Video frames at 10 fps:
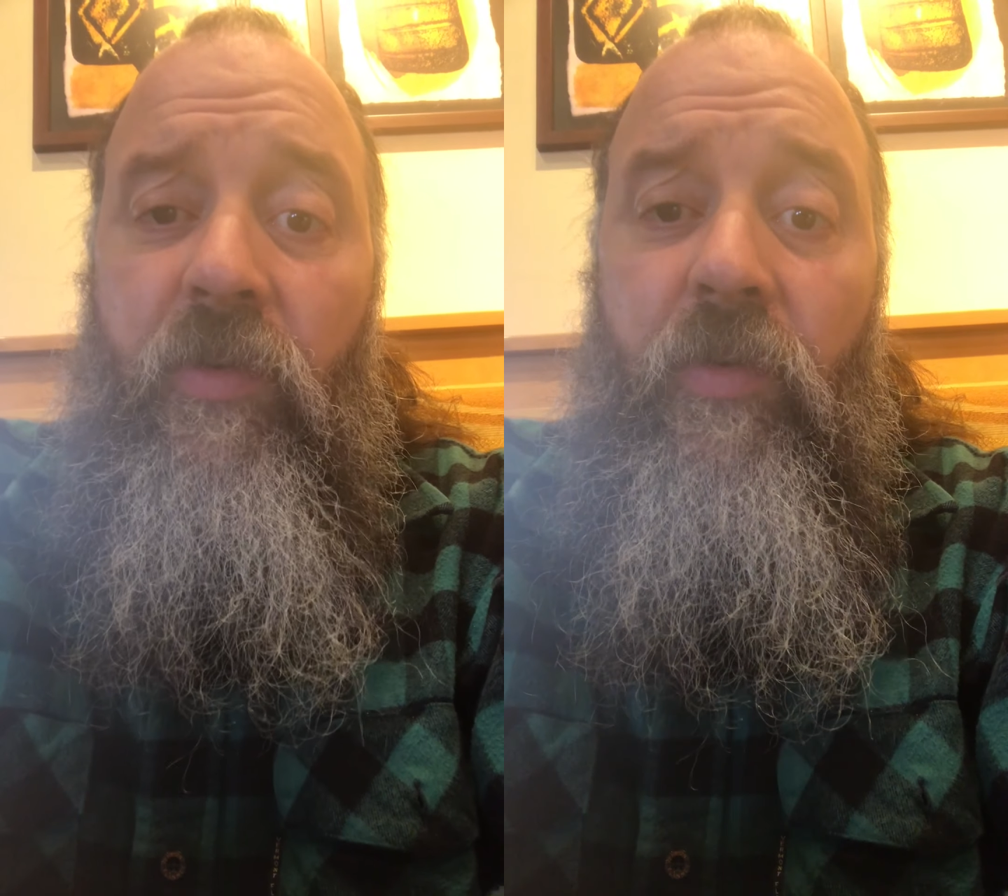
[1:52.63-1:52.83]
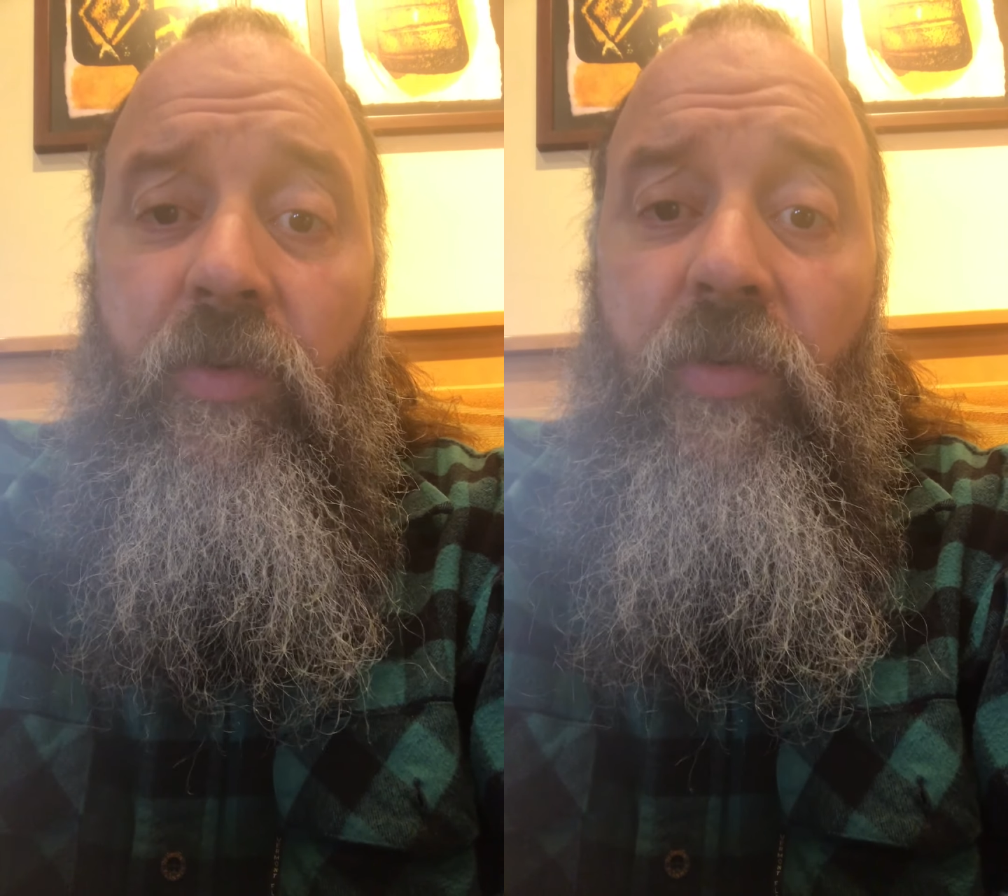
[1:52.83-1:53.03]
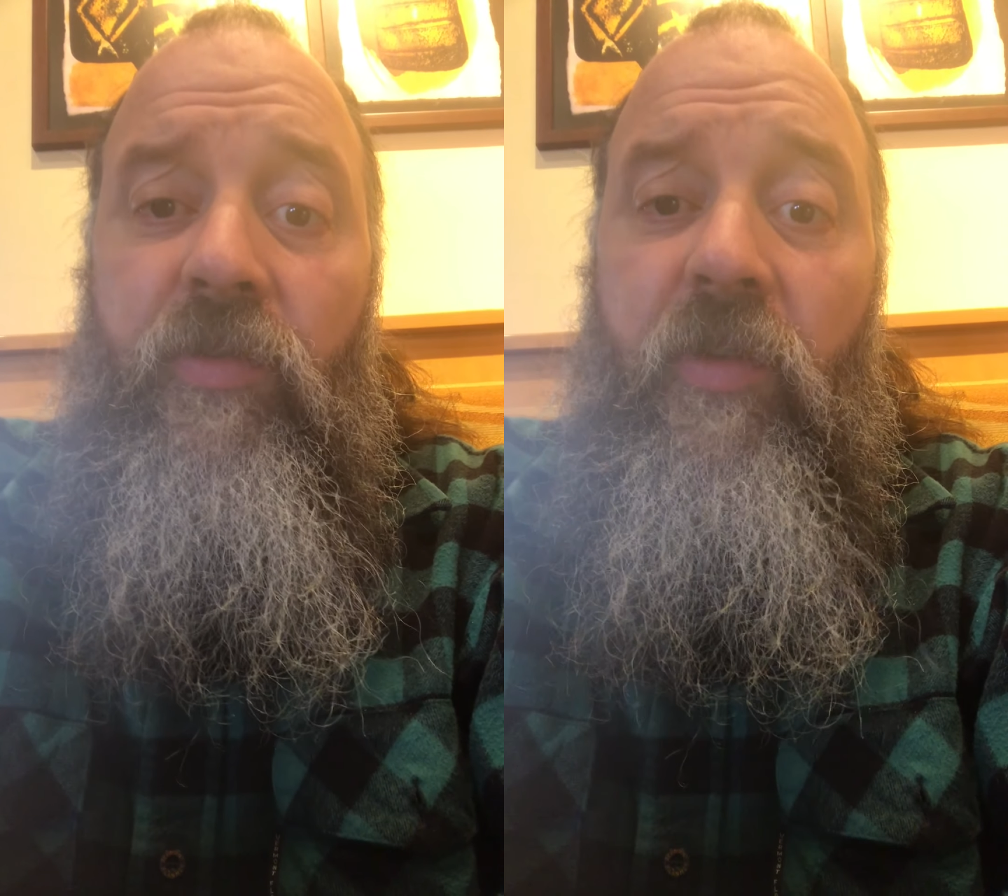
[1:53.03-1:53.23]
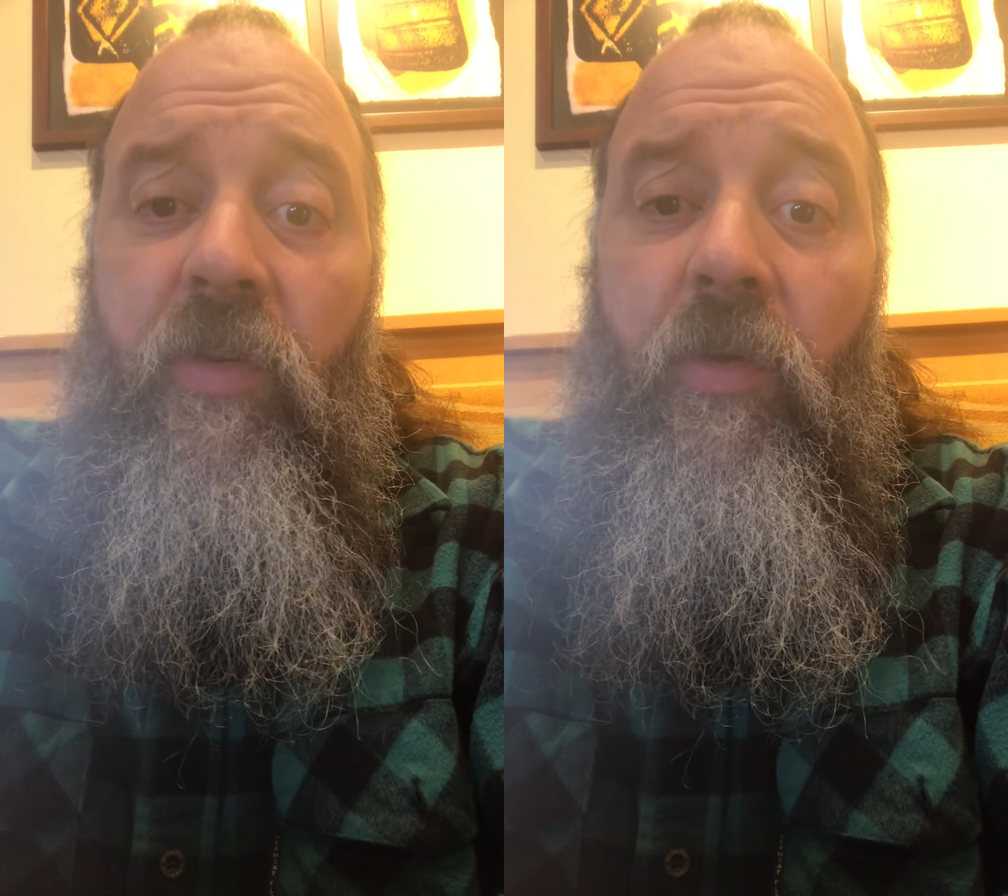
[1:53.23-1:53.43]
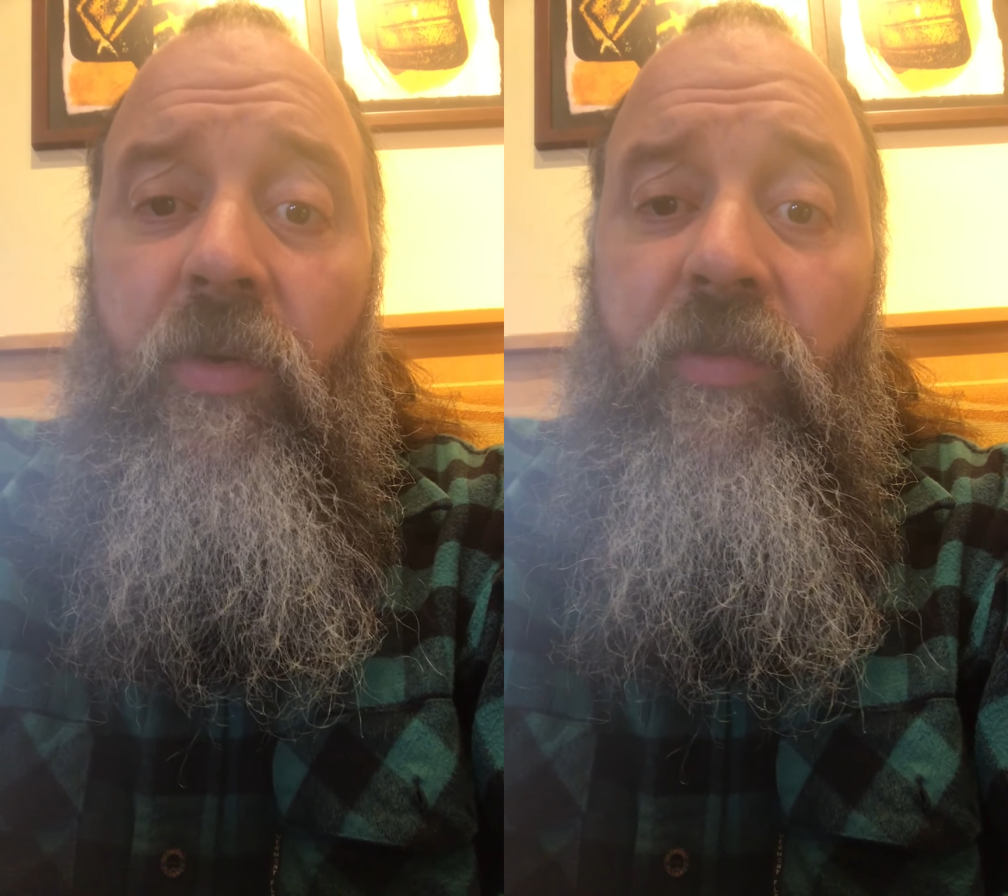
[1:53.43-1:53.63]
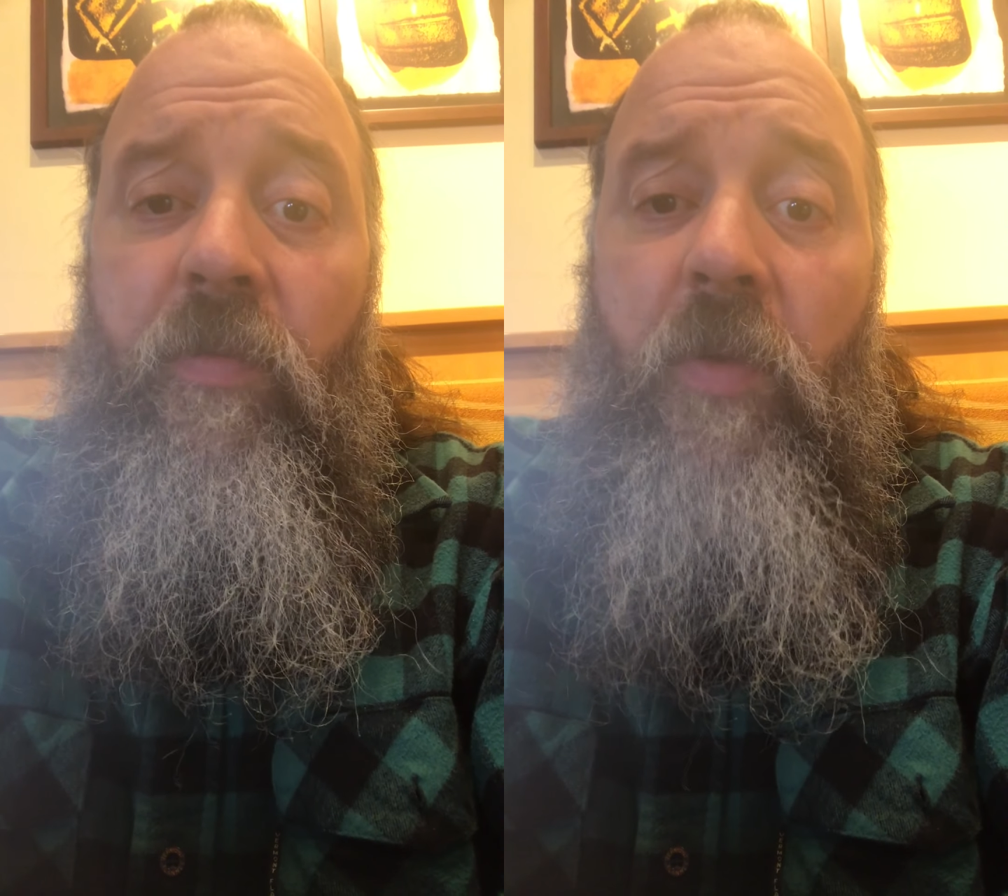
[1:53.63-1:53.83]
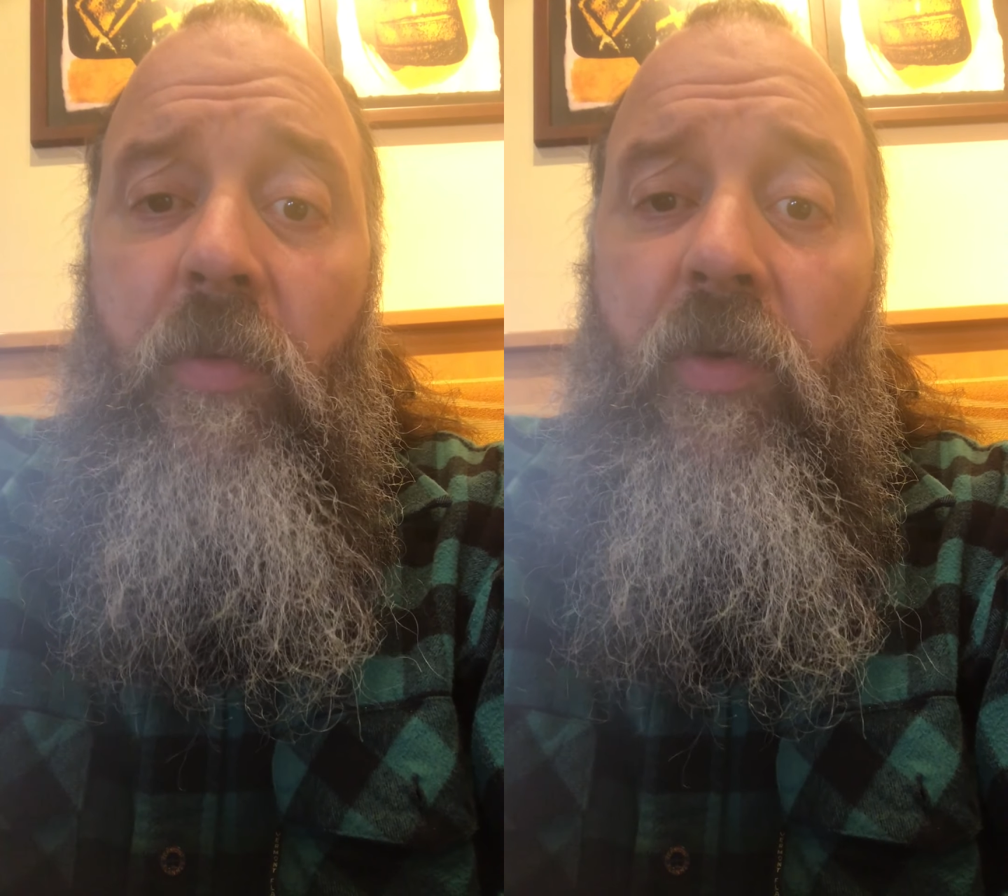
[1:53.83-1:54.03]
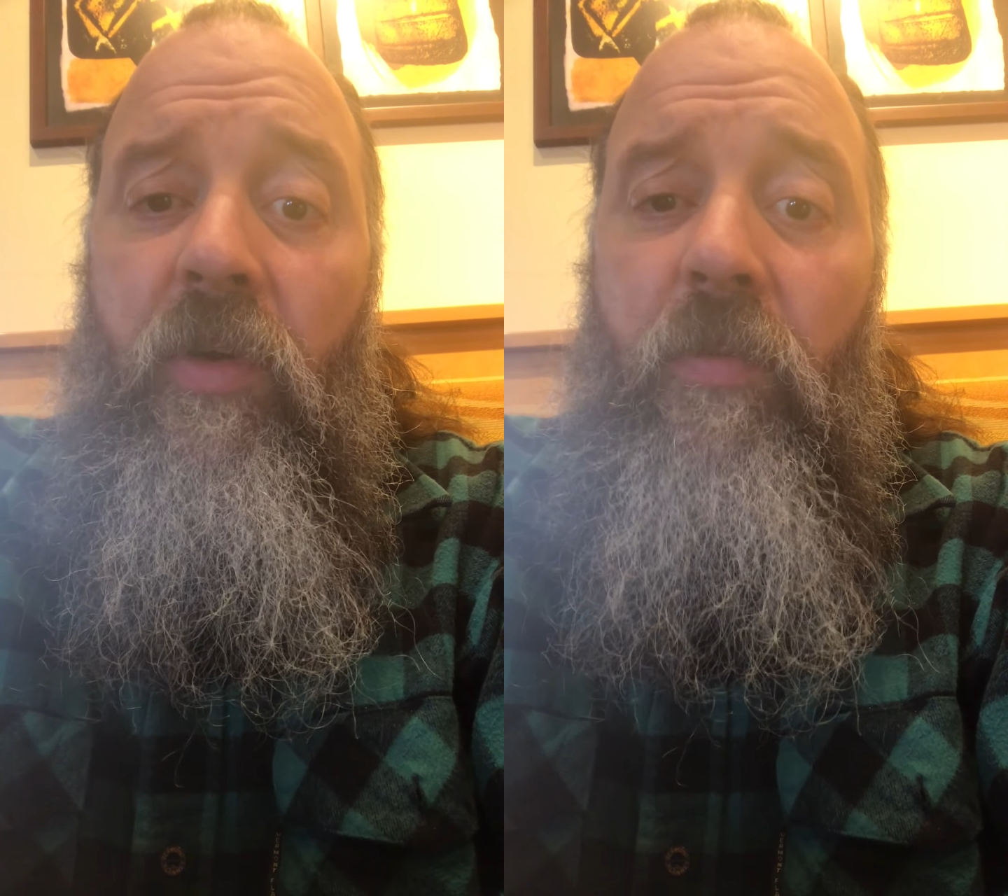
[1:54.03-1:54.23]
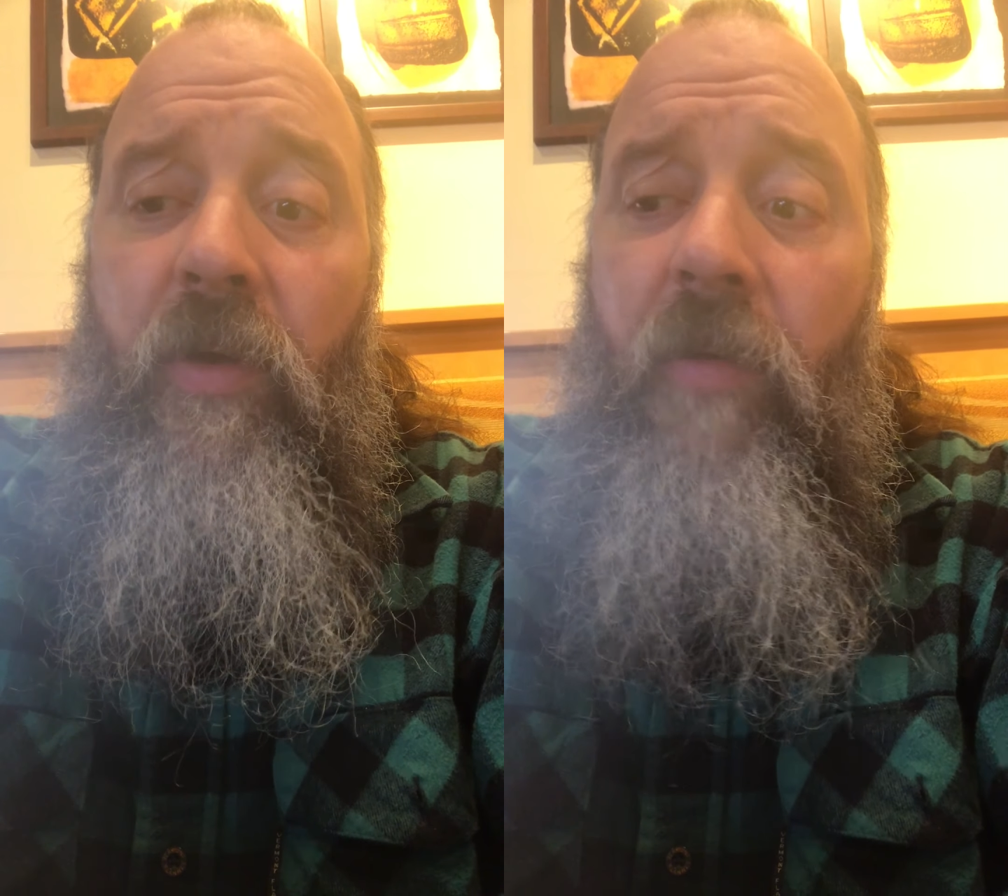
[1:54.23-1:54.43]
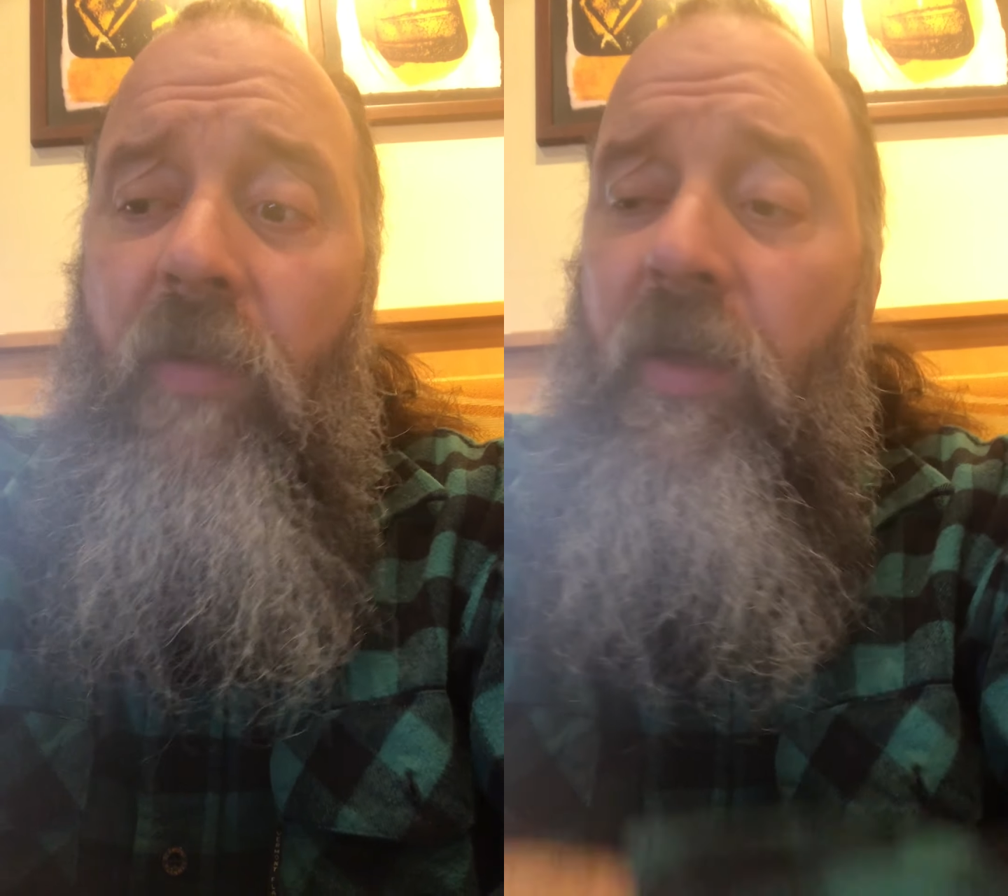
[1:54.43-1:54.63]
to reduce the noise from the motor,
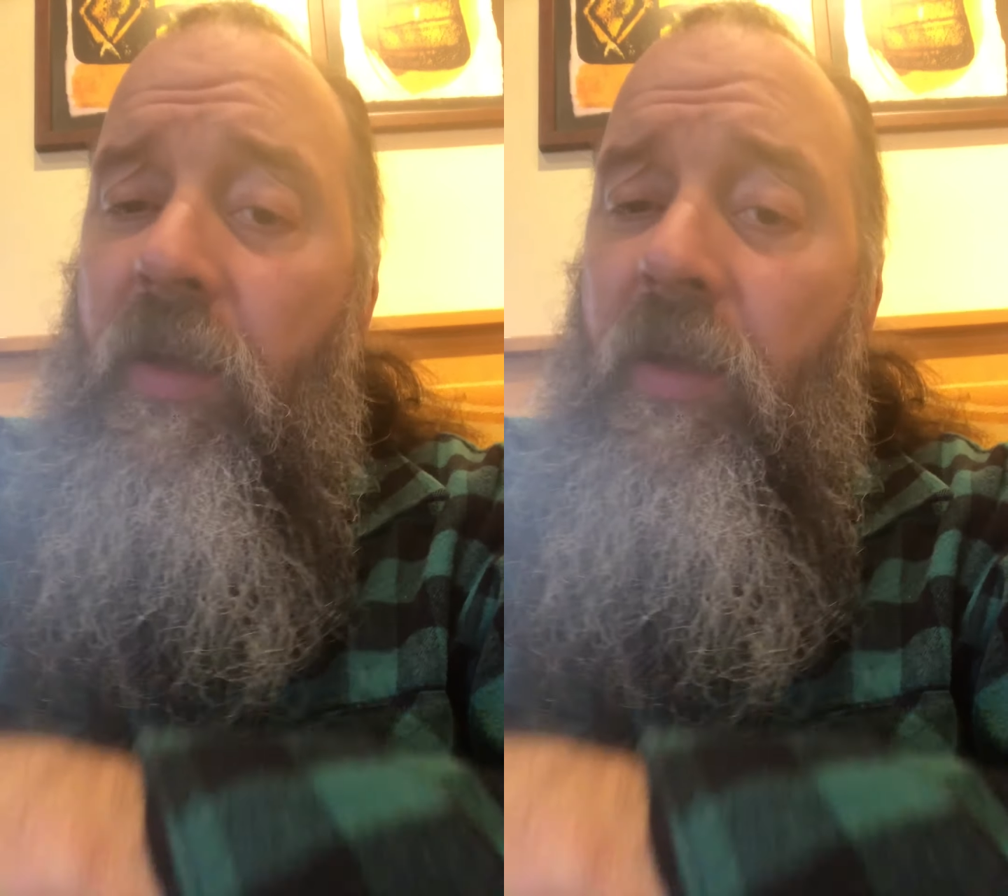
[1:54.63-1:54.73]
but